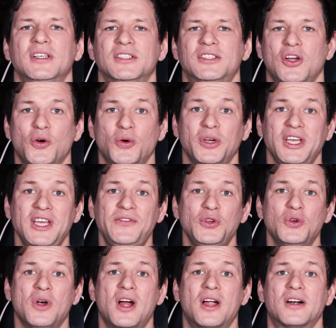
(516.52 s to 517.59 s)
So if
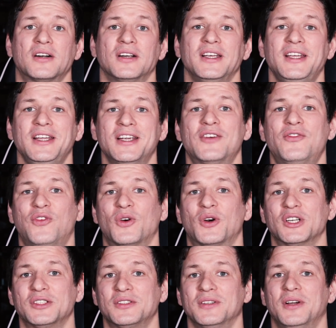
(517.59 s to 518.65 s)
you are here
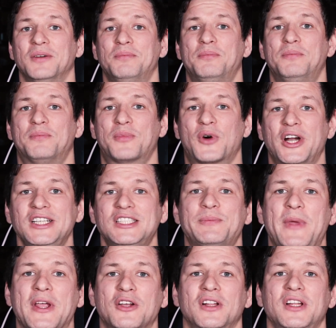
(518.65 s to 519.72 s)
for uh, price
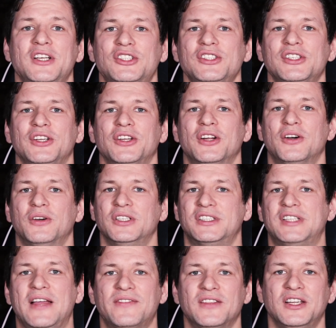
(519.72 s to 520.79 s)
speculation, you know, it's
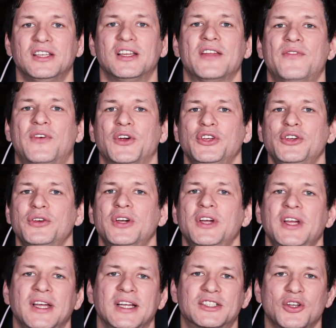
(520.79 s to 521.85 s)
definitely not for you.
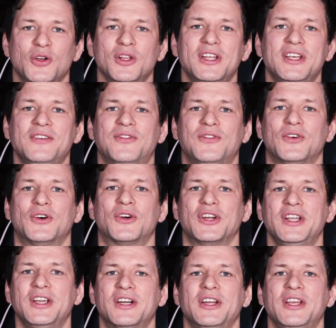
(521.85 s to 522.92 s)
It's only for
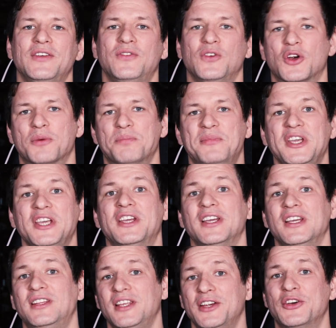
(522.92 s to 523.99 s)
here if you're a big
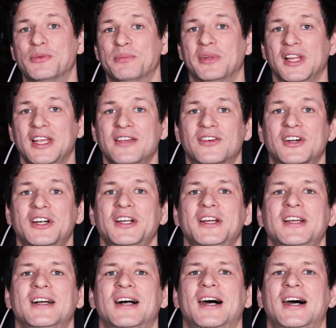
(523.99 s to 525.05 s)
Ethereum believer,
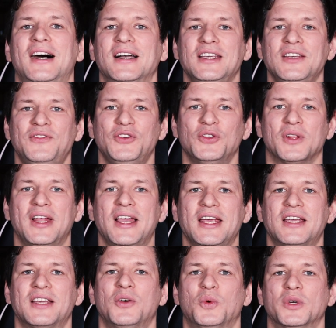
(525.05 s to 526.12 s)
uh, if you
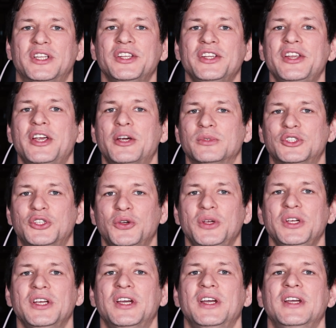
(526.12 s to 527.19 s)
like what Ethereum is
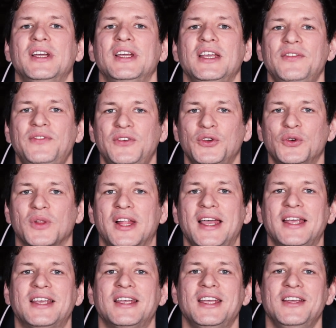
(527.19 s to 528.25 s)
doing if you
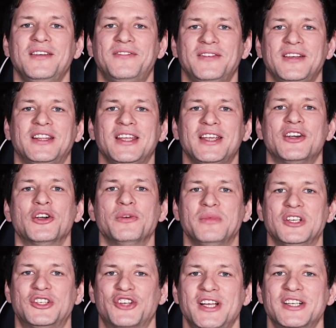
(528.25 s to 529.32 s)
like, if Ethereum
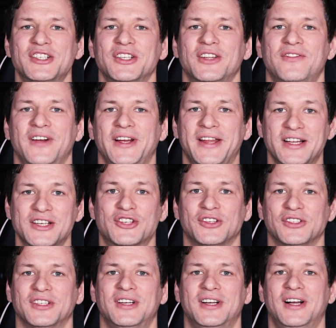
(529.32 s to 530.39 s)
is changing the
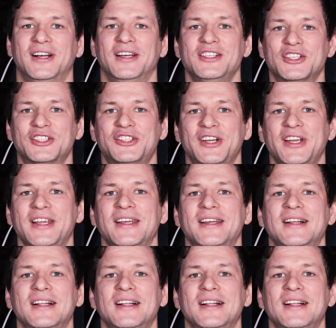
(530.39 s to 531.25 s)
financial uh, industry,